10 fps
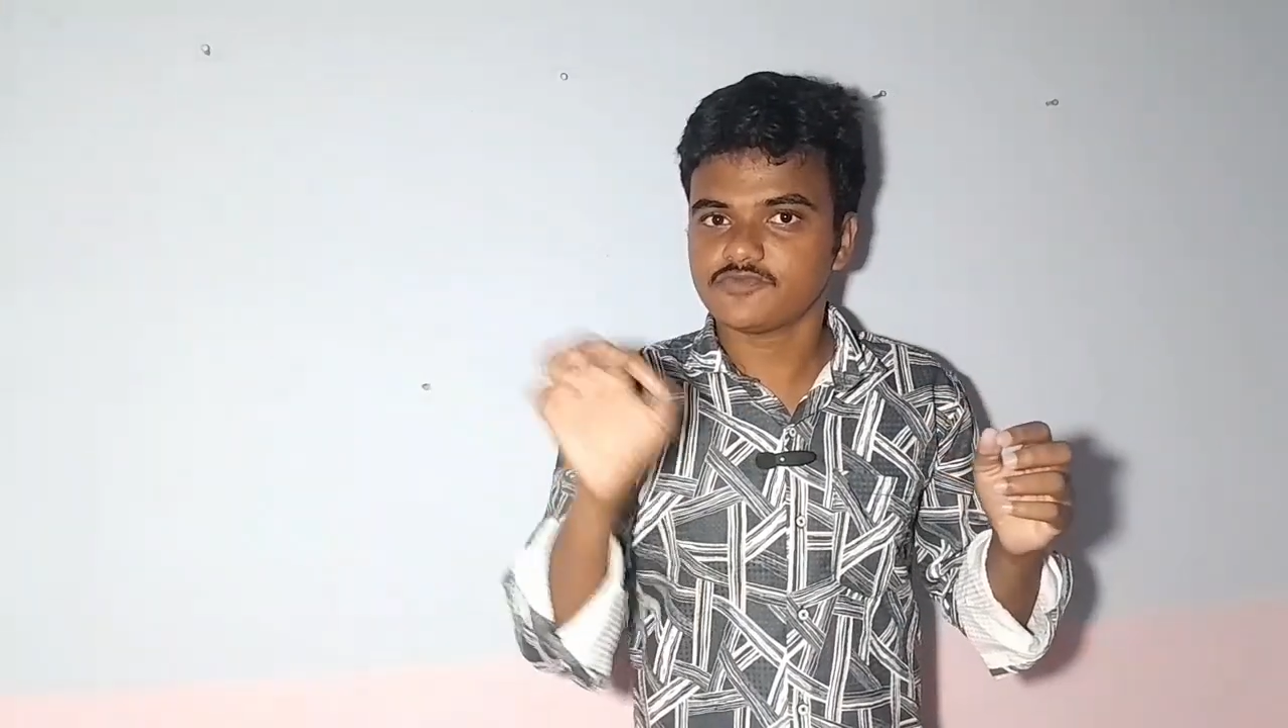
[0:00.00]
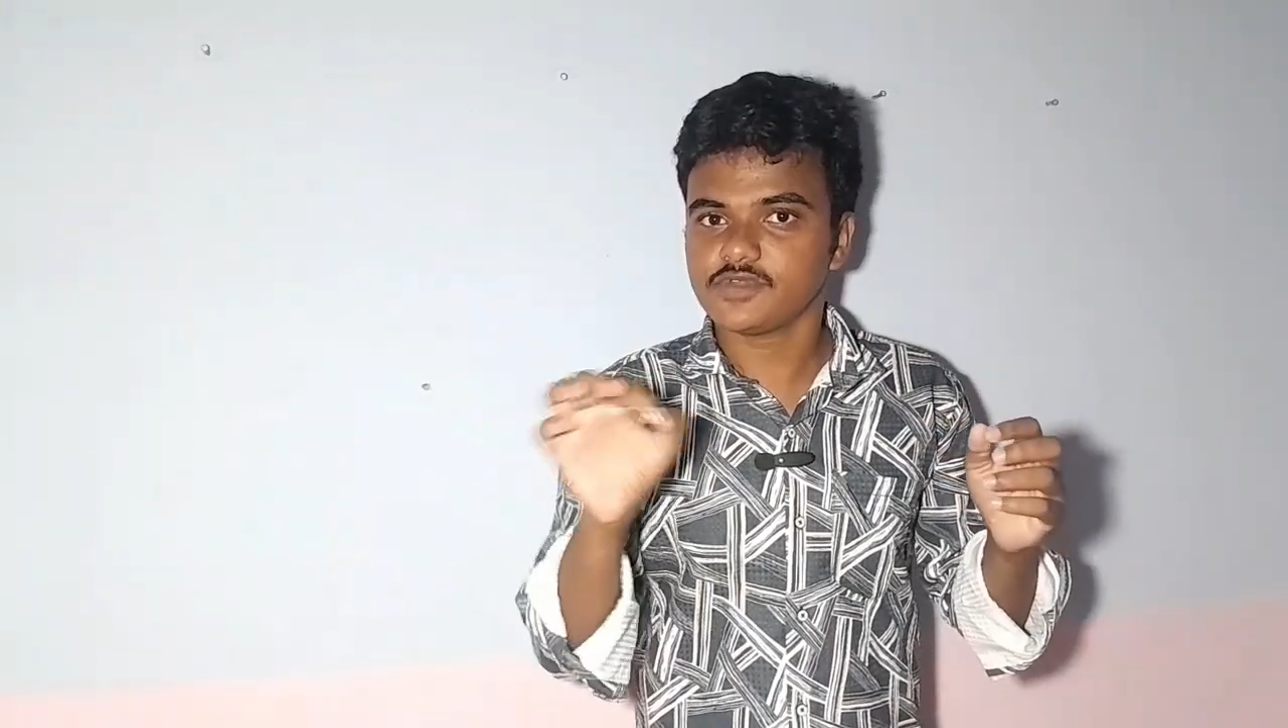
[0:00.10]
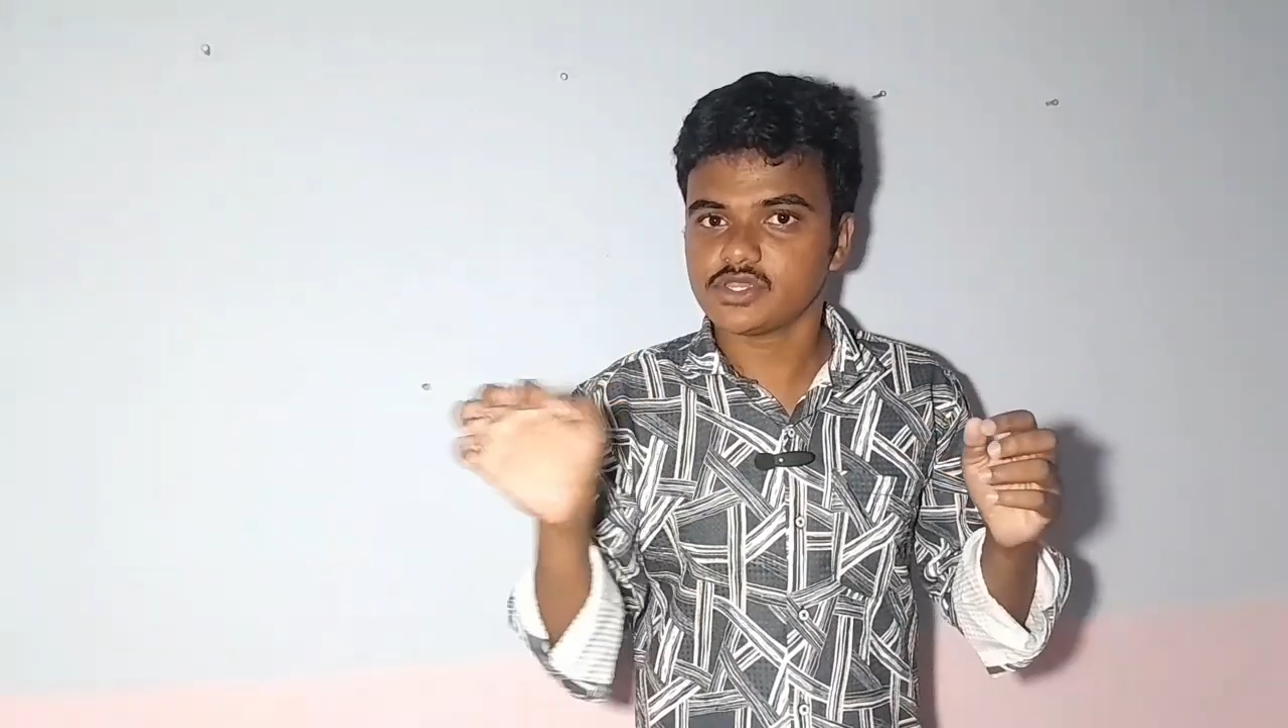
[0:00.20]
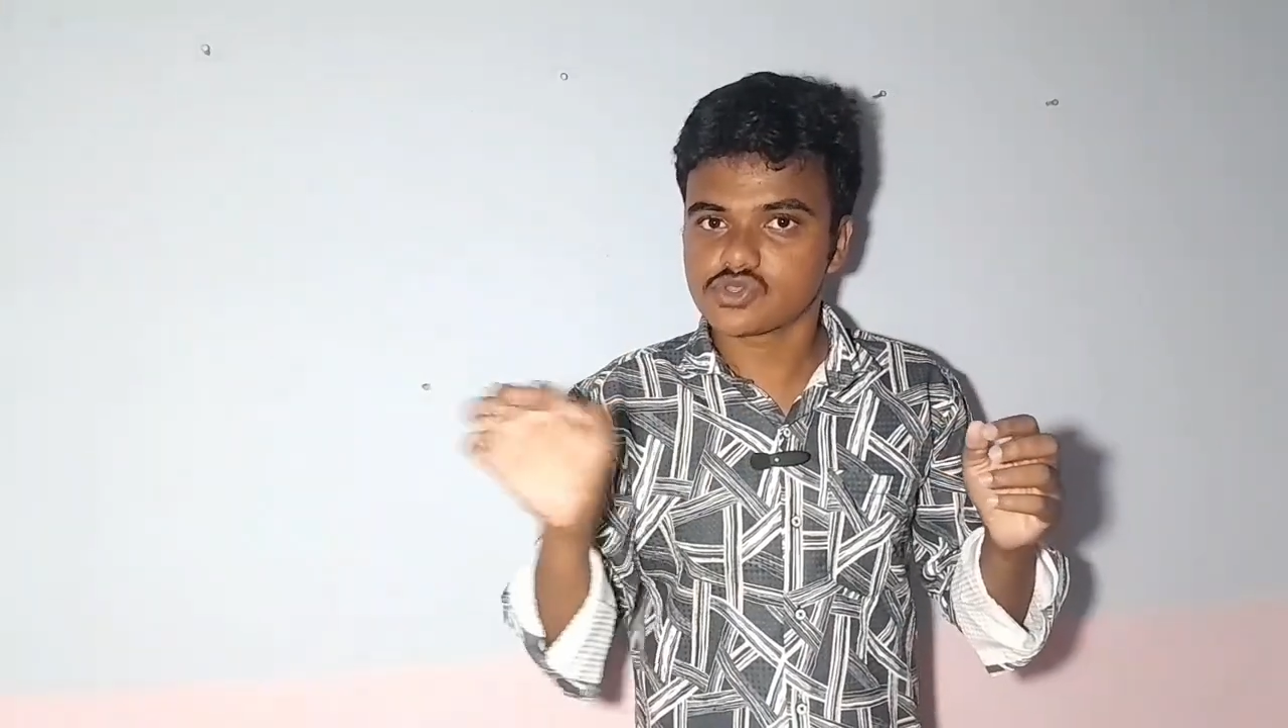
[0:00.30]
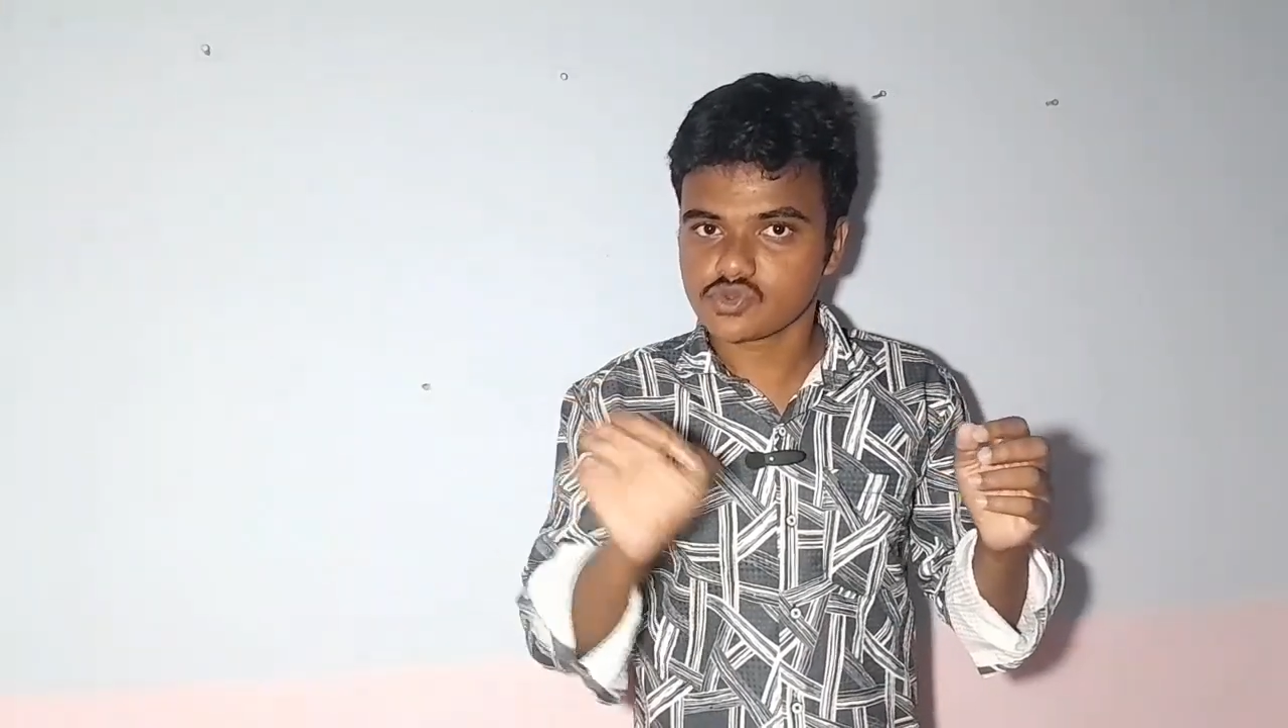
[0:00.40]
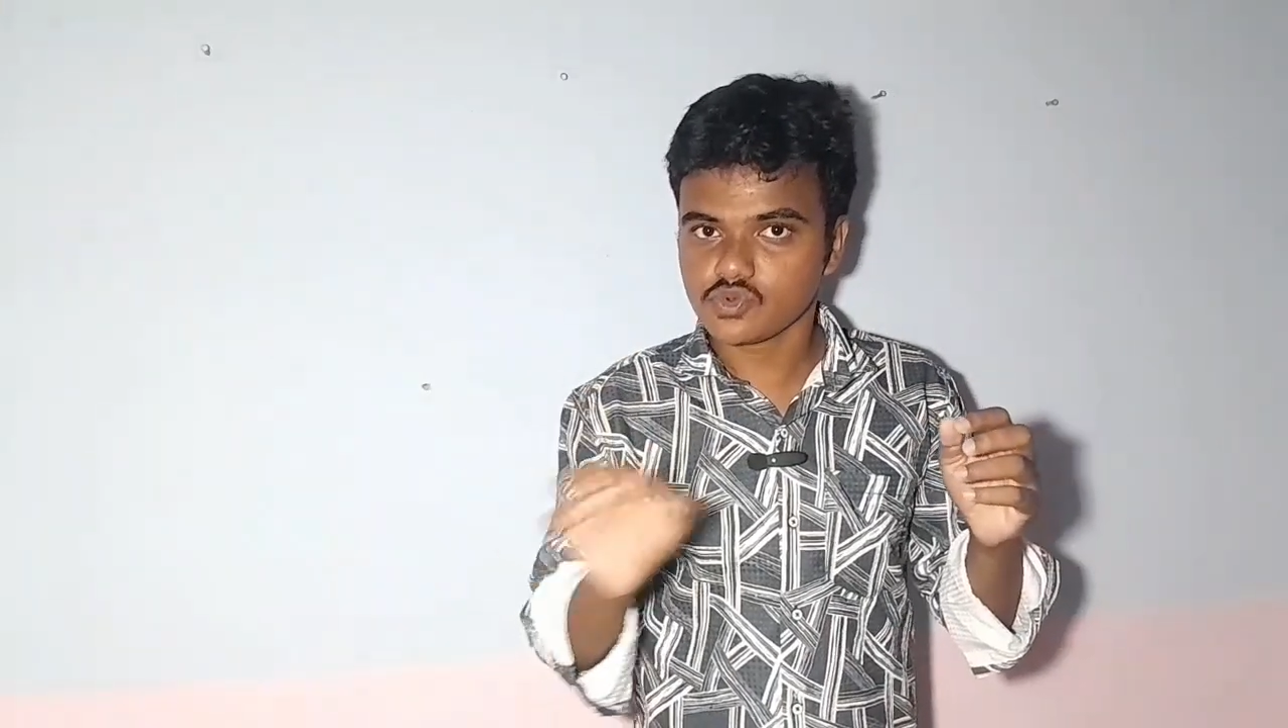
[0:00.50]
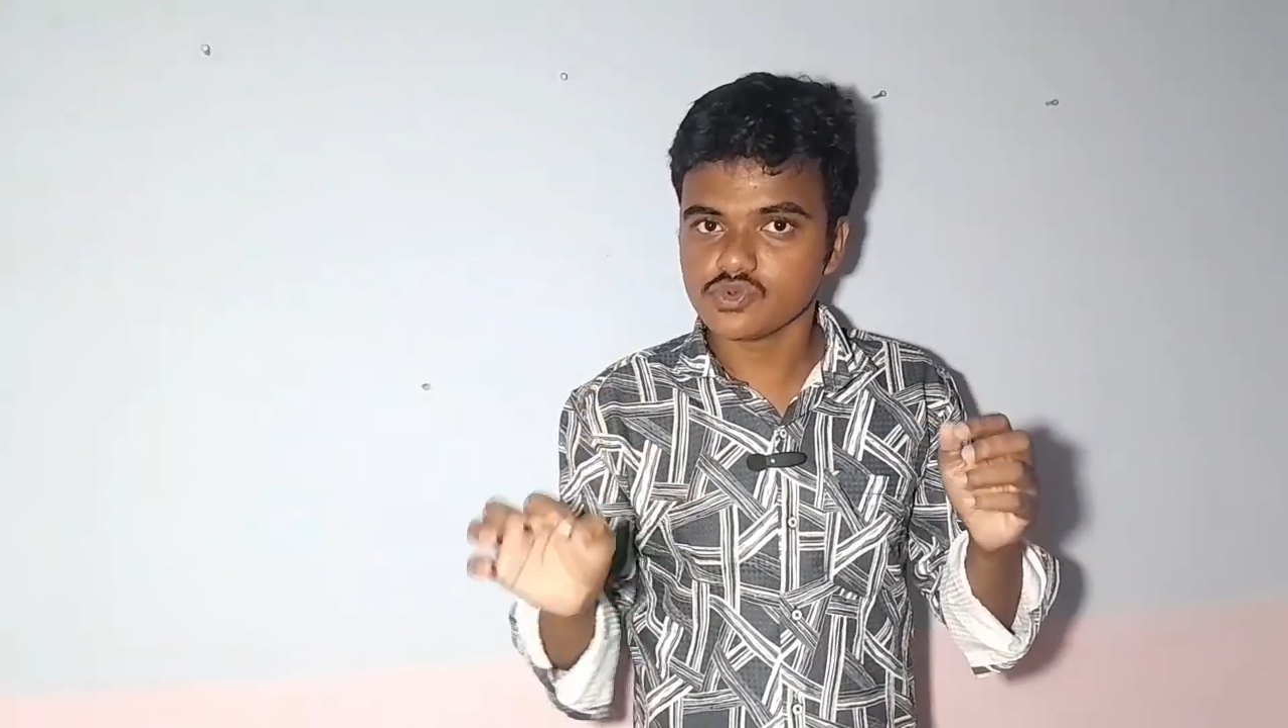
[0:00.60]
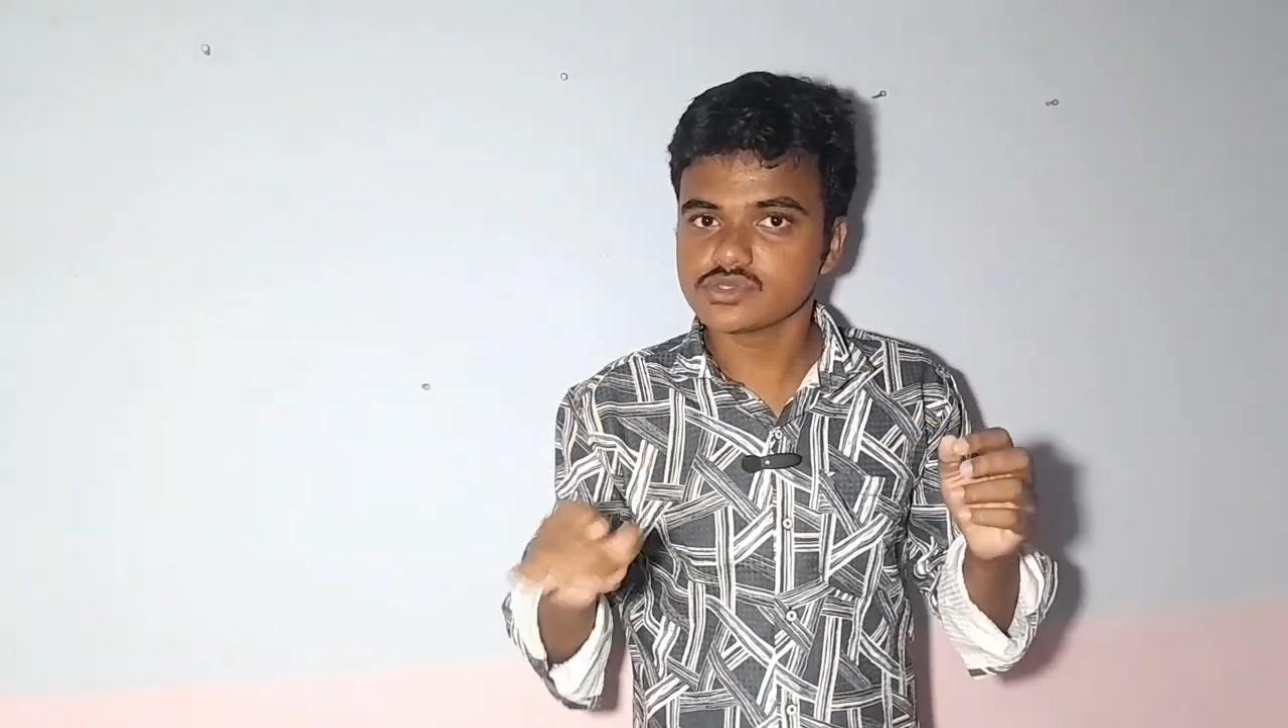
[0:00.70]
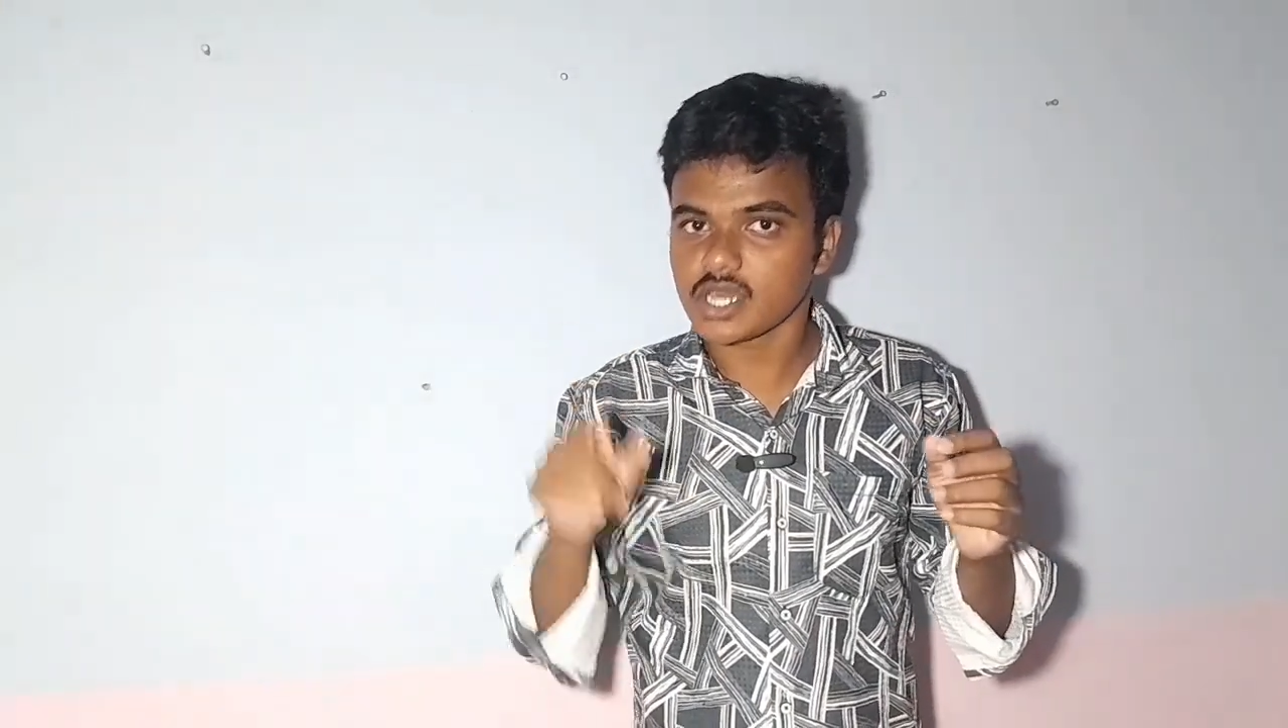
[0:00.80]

fill the scores